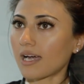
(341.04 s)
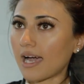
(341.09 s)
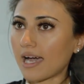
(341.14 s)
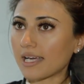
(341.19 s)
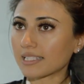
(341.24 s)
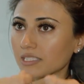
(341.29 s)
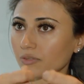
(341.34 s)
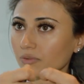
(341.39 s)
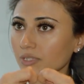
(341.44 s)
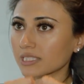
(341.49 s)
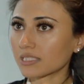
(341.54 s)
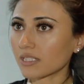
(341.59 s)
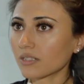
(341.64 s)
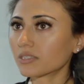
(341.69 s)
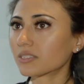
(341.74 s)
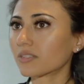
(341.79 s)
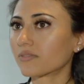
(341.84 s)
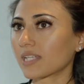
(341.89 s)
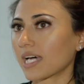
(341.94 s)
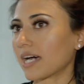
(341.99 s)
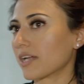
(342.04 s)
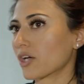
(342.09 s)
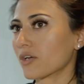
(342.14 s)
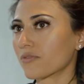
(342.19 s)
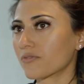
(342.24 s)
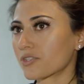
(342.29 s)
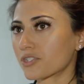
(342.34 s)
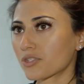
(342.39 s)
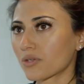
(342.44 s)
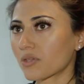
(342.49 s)
as a result of that,
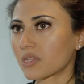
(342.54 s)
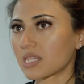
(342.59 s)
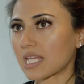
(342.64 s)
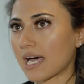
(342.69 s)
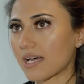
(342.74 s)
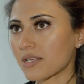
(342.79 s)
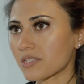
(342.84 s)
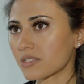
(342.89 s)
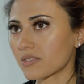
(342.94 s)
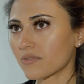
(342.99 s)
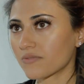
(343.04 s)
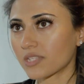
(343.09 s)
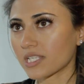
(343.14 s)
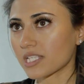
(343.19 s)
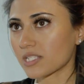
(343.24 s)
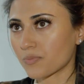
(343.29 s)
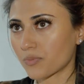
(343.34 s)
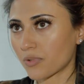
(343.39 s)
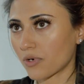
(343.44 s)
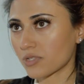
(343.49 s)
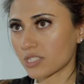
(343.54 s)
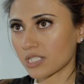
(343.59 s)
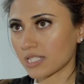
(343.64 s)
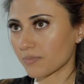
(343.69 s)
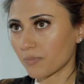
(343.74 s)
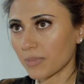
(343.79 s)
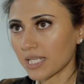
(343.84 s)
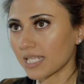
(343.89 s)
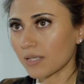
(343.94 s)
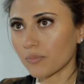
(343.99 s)
over 2,000 of these
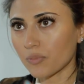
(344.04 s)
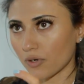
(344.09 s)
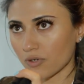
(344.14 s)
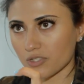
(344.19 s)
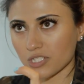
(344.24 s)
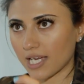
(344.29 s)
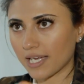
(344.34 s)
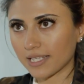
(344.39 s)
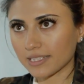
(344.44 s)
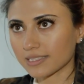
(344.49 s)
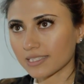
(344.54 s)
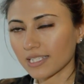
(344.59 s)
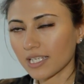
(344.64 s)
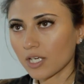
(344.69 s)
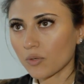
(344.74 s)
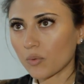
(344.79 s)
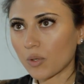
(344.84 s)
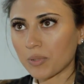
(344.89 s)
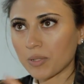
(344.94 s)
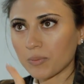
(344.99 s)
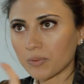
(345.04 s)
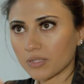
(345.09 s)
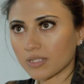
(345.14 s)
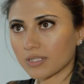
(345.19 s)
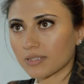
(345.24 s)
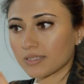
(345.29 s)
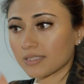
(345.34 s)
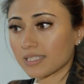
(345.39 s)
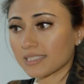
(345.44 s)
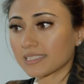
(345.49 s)
mini projects,
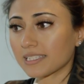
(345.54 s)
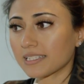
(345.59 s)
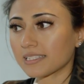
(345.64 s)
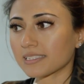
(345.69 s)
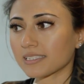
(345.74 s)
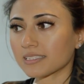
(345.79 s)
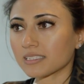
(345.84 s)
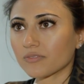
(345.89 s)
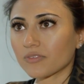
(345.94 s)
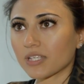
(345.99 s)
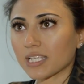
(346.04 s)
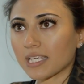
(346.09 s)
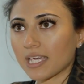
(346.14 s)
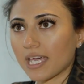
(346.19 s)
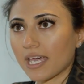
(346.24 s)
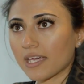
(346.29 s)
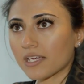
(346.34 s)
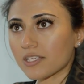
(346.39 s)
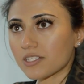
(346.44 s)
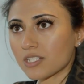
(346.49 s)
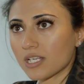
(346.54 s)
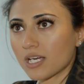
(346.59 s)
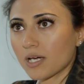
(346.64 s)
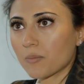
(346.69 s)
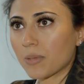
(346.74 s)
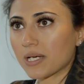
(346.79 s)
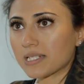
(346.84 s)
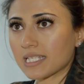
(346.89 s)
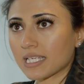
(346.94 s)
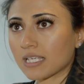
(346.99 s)
where the citizens have engaged
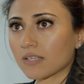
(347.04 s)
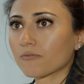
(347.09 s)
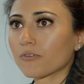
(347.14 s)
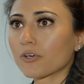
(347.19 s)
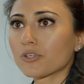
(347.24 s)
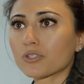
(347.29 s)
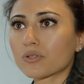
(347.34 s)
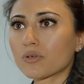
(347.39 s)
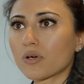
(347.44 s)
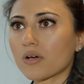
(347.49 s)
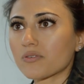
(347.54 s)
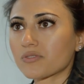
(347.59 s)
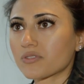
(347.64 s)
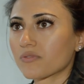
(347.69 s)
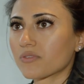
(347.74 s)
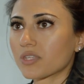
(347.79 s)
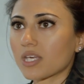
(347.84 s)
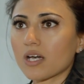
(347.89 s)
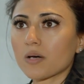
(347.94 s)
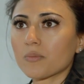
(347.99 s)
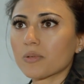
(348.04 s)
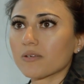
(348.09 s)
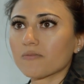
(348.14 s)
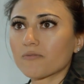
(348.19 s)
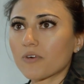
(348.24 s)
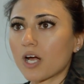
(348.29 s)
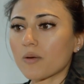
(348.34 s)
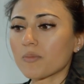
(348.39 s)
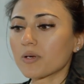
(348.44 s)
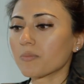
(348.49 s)
by taking photographs of the urban
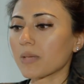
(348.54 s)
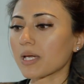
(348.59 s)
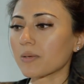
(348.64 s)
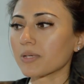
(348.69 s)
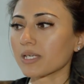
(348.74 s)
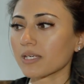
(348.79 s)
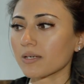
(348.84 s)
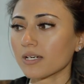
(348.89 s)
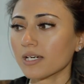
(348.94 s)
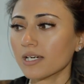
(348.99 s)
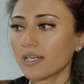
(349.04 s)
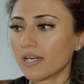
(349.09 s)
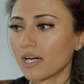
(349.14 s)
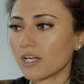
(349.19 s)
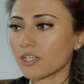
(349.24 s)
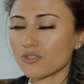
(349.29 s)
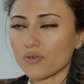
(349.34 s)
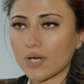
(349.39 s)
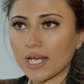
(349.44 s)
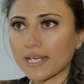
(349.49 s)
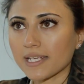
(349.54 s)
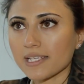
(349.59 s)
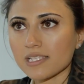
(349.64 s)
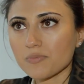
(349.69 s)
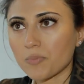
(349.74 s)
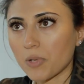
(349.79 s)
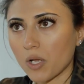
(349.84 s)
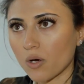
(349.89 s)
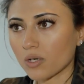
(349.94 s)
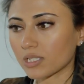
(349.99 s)
environment. Maybe a drain
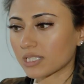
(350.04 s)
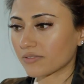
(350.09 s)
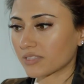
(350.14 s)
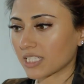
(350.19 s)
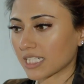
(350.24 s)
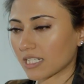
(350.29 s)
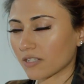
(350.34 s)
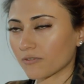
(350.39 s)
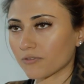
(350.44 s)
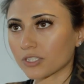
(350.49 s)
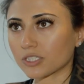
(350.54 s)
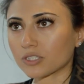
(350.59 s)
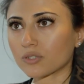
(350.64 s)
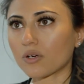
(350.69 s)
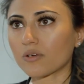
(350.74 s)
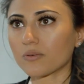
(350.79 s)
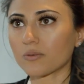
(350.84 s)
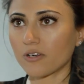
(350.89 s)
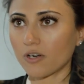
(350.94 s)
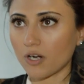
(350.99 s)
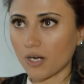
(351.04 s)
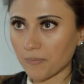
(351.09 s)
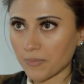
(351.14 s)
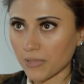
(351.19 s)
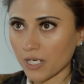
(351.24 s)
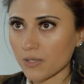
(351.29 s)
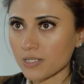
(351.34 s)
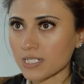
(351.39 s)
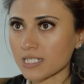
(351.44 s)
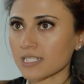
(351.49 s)
is blocked, they've taken a photograph,
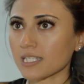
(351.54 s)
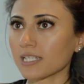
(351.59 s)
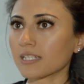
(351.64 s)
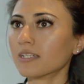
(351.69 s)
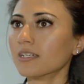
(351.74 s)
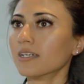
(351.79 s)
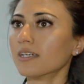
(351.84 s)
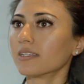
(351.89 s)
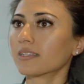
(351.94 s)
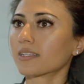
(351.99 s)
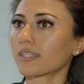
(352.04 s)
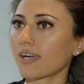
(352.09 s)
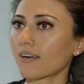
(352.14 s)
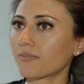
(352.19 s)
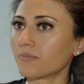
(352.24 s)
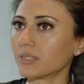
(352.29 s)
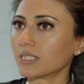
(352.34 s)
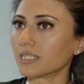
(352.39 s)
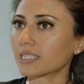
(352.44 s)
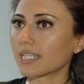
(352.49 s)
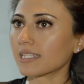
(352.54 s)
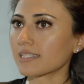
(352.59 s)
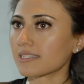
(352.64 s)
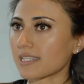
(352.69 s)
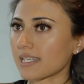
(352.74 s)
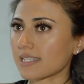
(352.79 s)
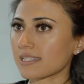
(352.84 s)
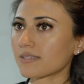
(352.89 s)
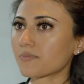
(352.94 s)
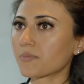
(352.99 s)
uploaded it. The government then
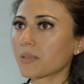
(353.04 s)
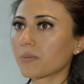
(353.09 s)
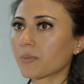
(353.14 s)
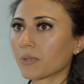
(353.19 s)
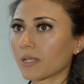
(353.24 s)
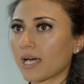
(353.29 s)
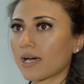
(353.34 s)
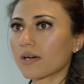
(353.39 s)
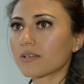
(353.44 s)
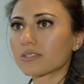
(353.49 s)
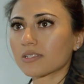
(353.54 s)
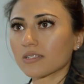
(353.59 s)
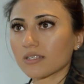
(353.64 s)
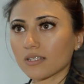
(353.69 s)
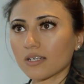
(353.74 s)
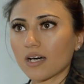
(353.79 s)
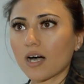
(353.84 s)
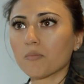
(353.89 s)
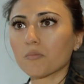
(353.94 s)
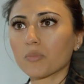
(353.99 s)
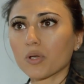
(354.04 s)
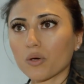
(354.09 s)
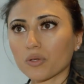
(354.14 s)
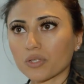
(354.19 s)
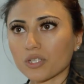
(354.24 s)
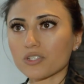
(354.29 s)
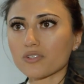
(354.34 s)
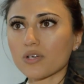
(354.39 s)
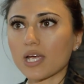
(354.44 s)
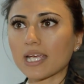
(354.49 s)
sends people out to
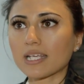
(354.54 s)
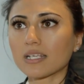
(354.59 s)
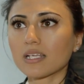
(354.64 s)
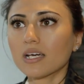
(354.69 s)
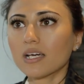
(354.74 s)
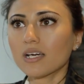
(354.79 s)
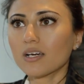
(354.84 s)
unblock the drain.